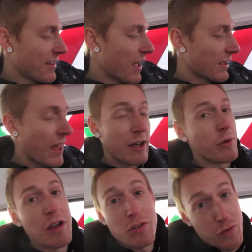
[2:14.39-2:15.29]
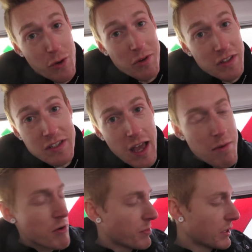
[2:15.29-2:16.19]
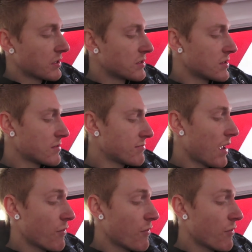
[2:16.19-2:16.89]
and get anyone else to film on this camera because